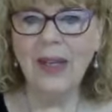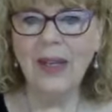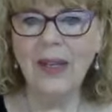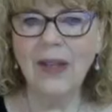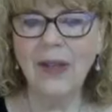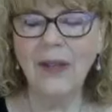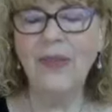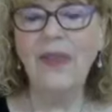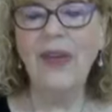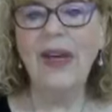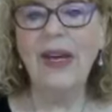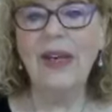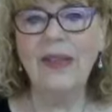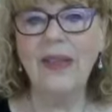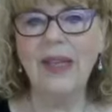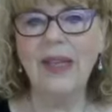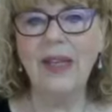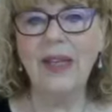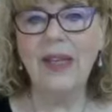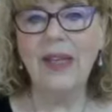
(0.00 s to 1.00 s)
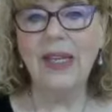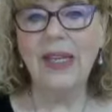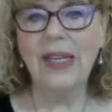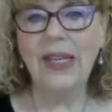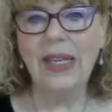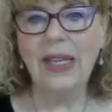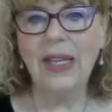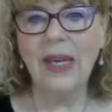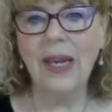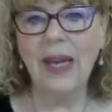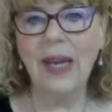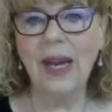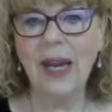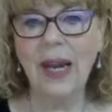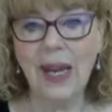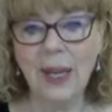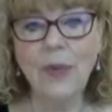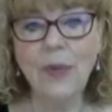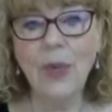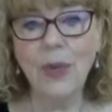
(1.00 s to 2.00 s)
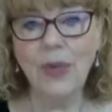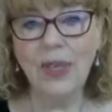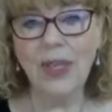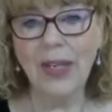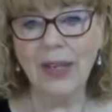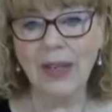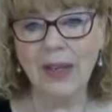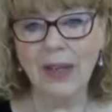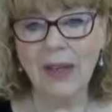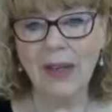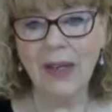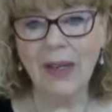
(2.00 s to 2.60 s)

the fact that I'm unique,